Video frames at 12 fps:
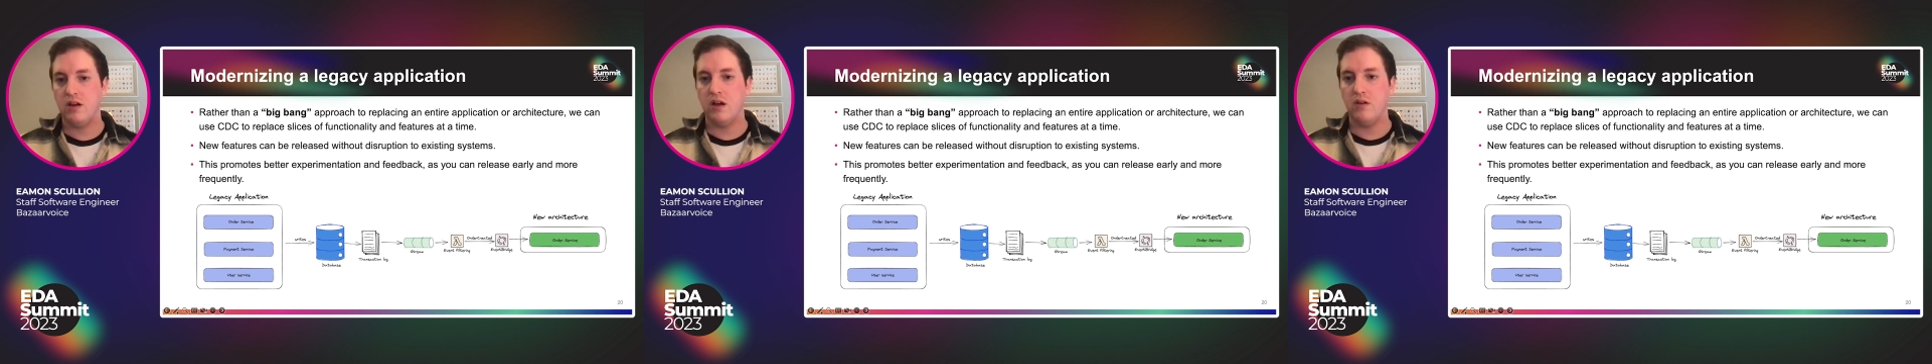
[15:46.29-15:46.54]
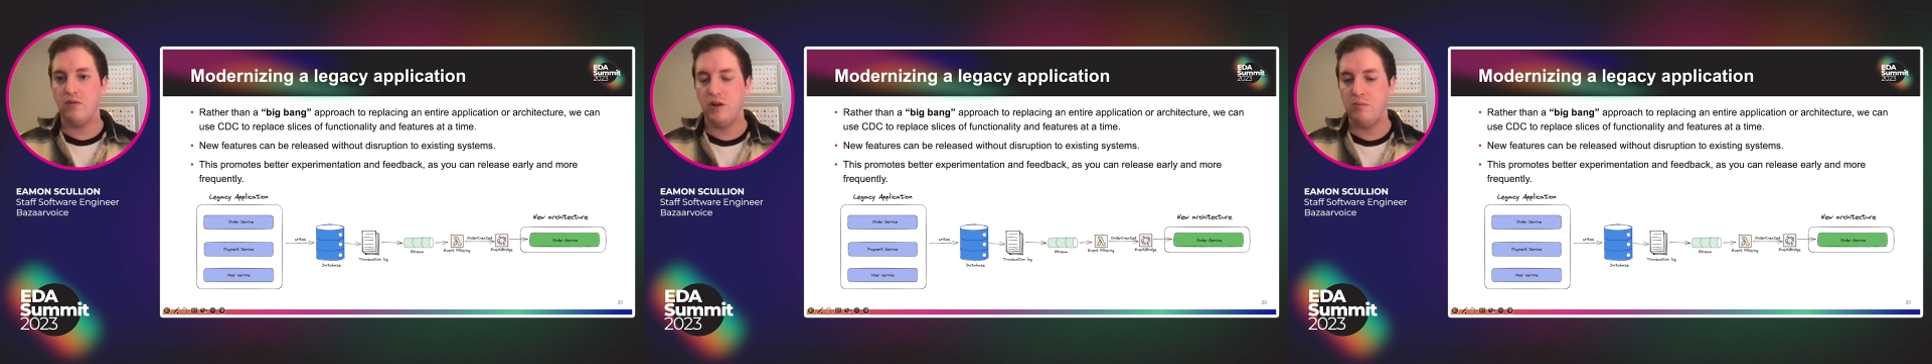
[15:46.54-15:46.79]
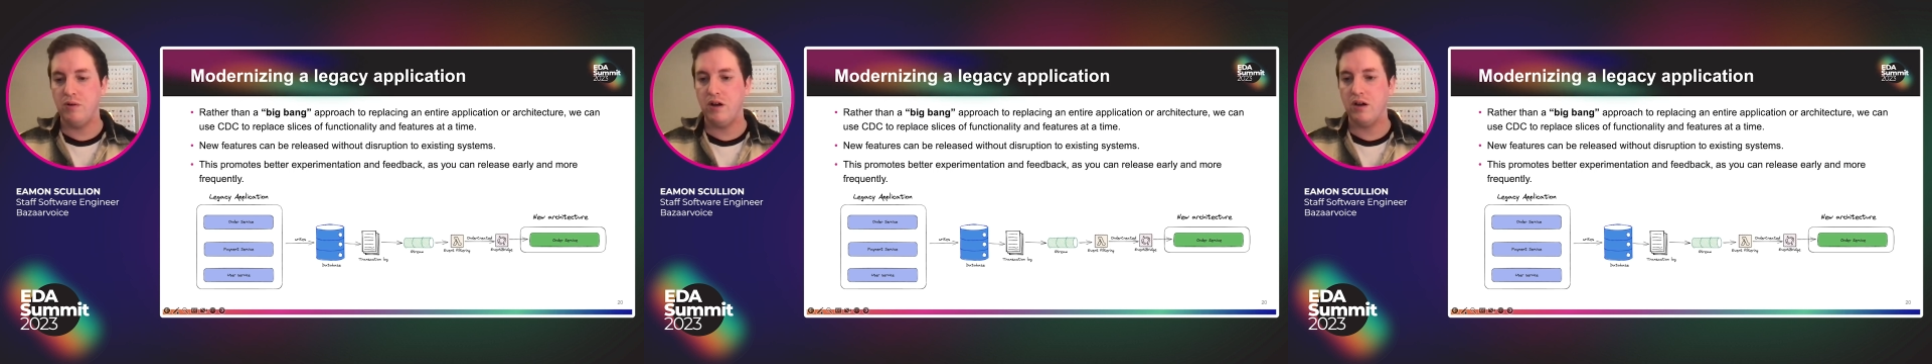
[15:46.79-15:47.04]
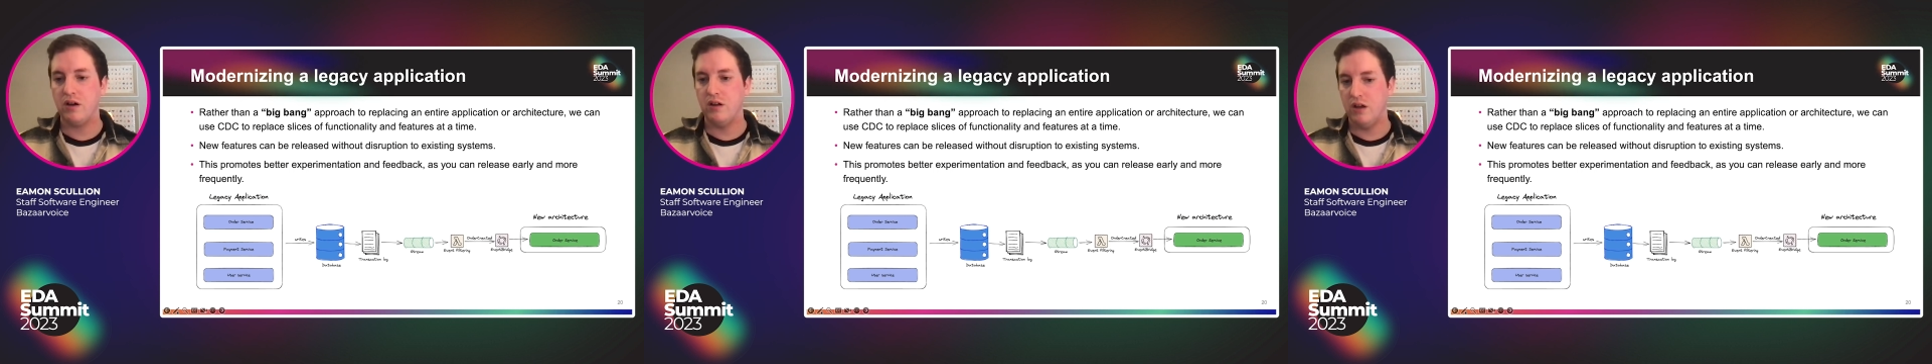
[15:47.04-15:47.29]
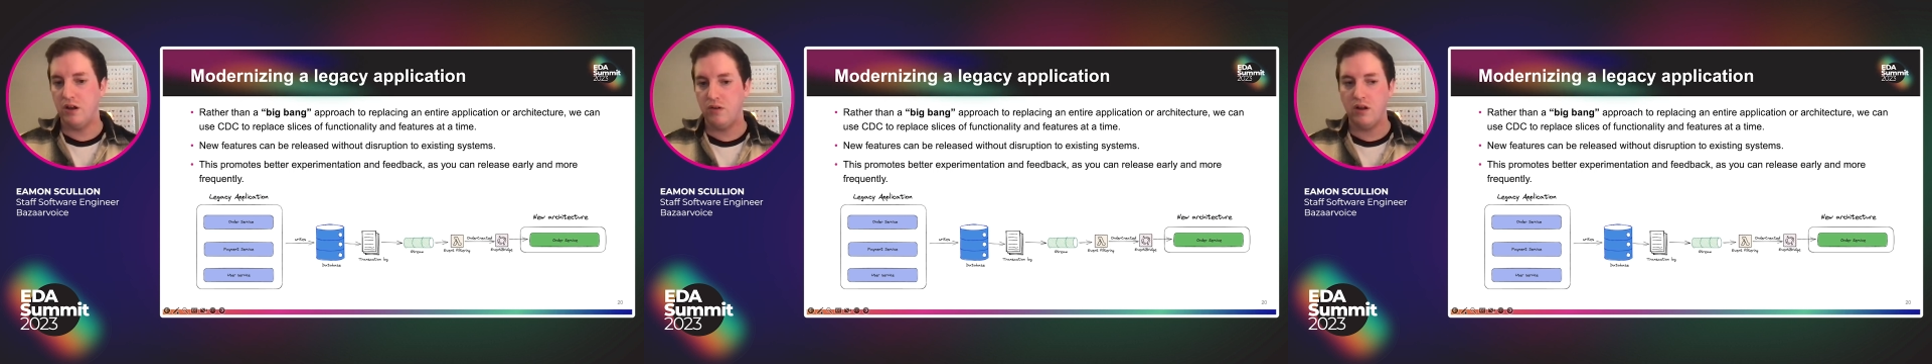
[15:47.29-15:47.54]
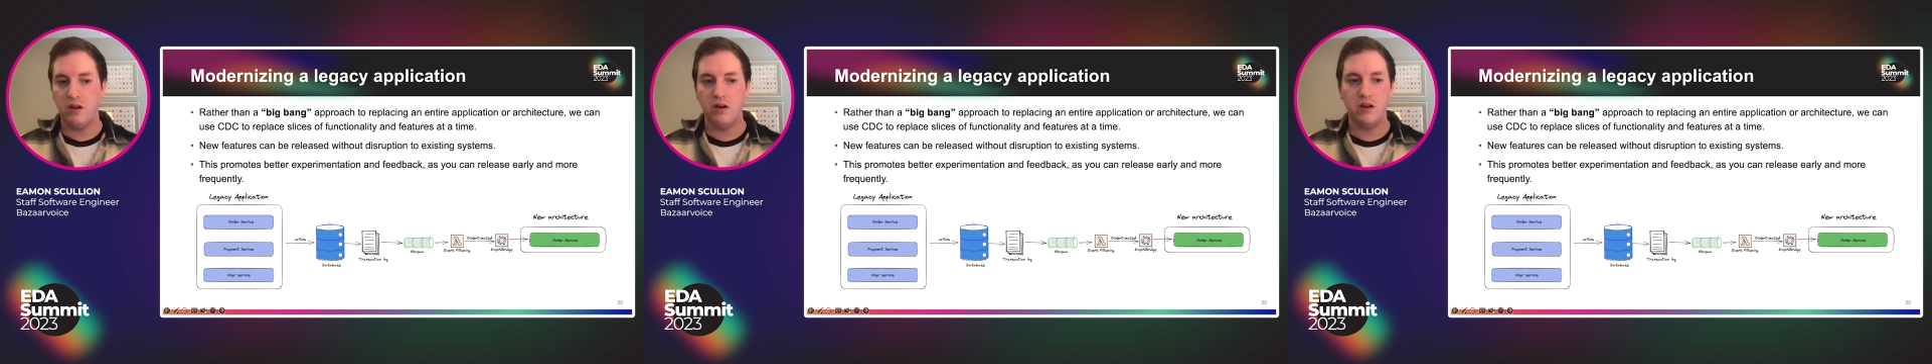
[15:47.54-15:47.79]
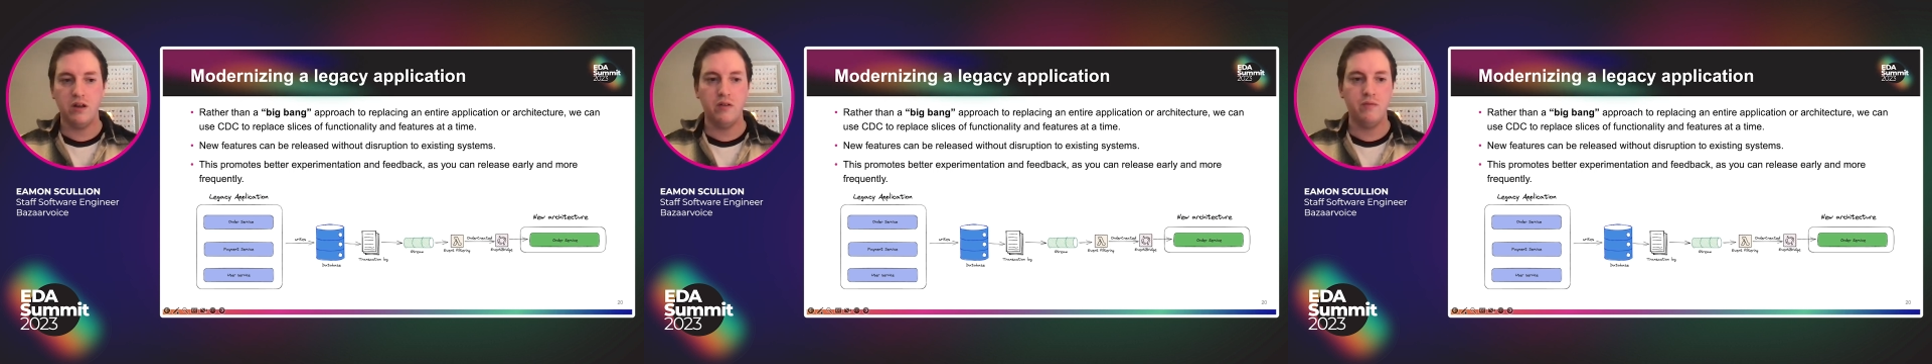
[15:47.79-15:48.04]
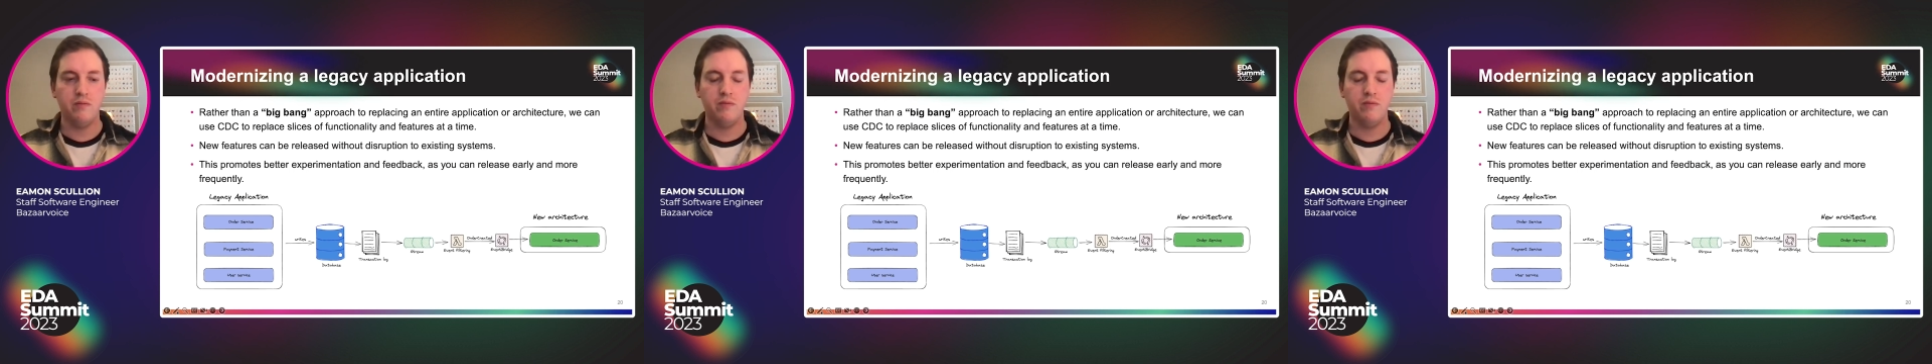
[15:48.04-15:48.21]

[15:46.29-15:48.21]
get feedback, and iterate on it.